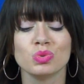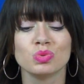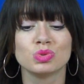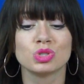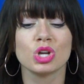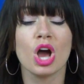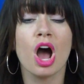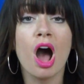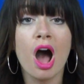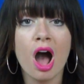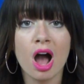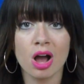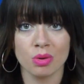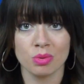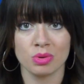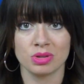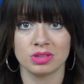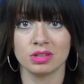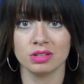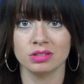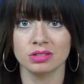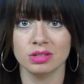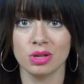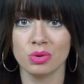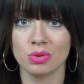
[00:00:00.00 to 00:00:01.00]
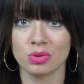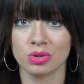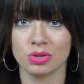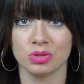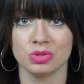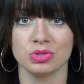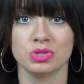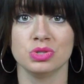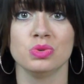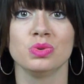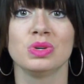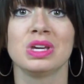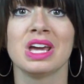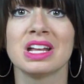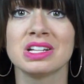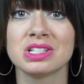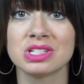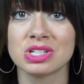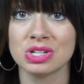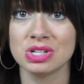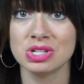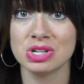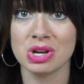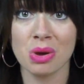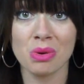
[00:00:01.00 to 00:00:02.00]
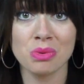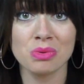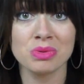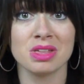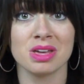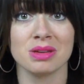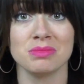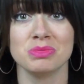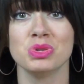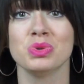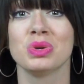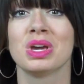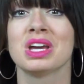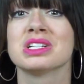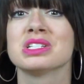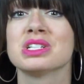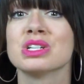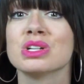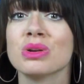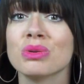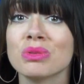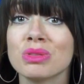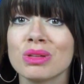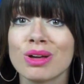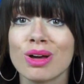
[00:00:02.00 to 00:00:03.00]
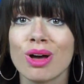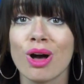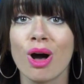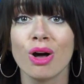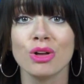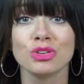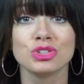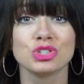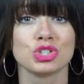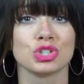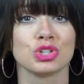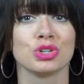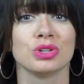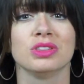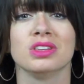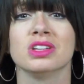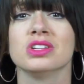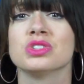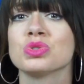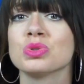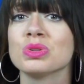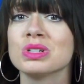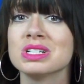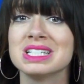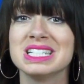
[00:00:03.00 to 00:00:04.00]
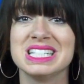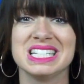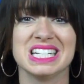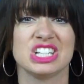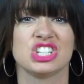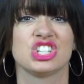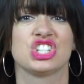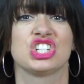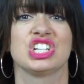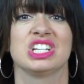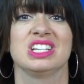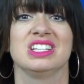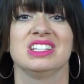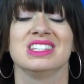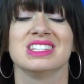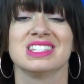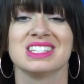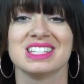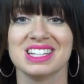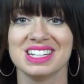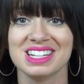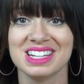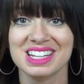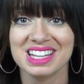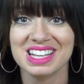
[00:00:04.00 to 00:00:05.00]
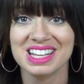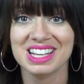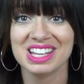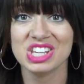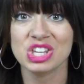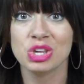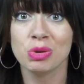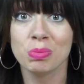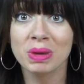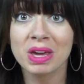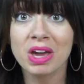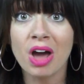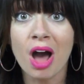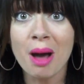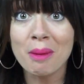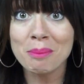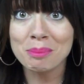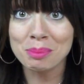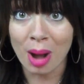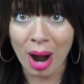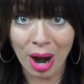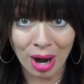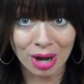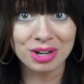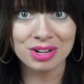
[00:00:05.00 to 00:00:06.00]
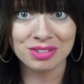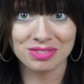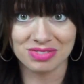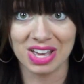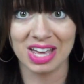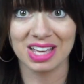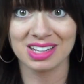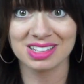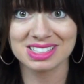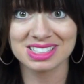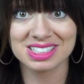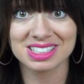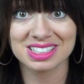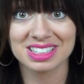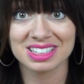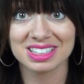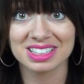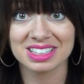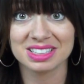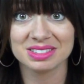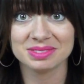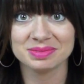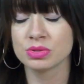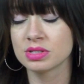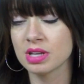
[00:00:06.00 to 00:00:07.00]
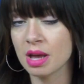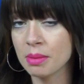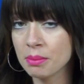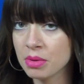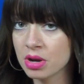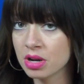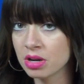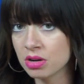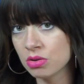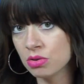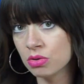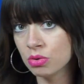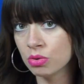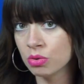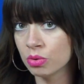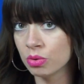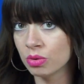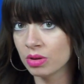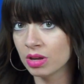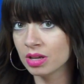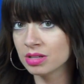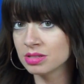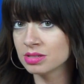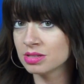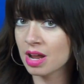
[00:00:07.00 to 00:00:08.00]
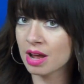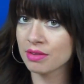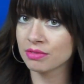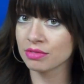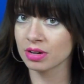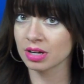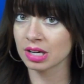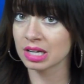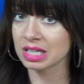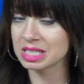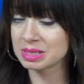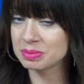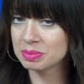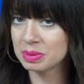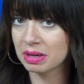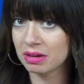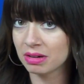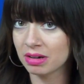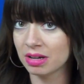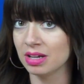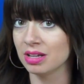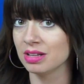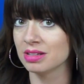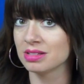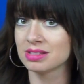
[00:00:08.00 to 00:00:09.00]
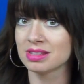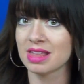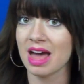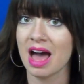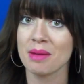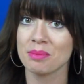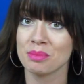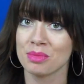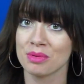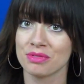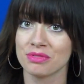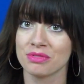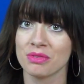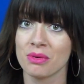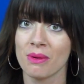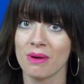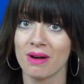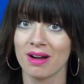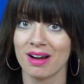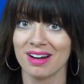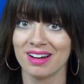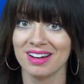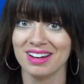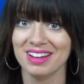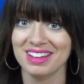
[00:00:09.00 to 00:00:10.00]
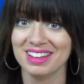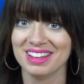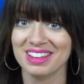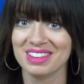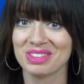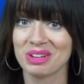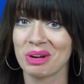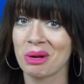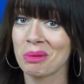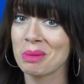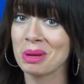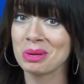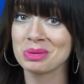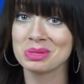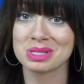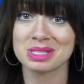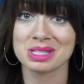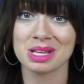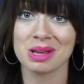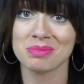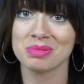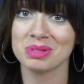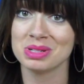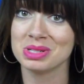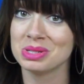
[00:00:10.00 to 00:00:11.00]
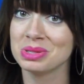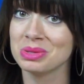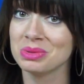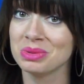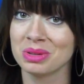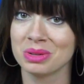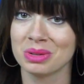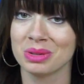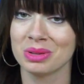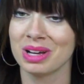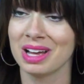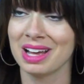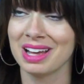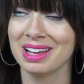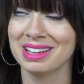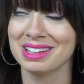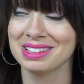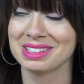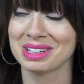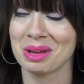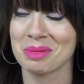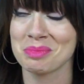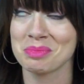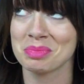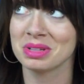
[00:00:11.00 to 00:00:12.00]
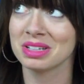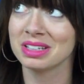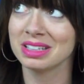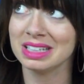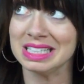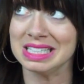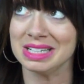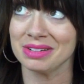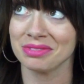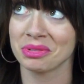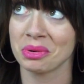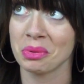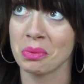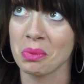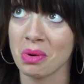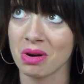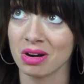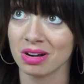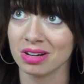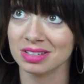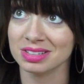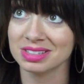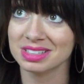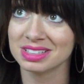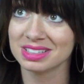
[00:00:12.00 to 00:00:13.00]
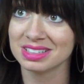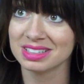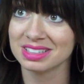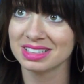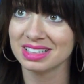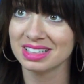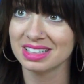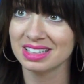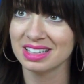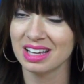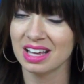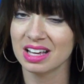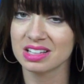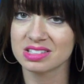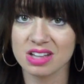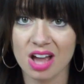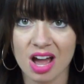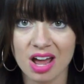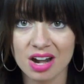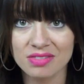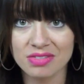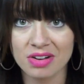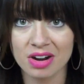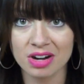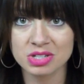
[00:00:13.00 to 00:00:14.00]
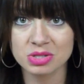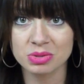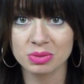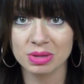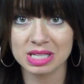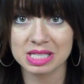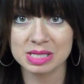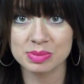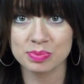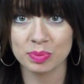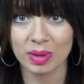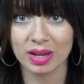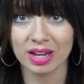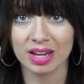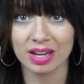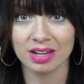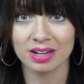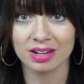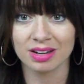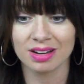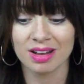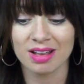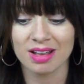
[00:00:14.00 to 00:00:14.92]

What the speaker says: talk with the locals, you get to know them, you get to know the culture and the traditions, and you become part of it. Someone who has never experienced that before, they're about to step into a completely different world. It's kind of hard to explain,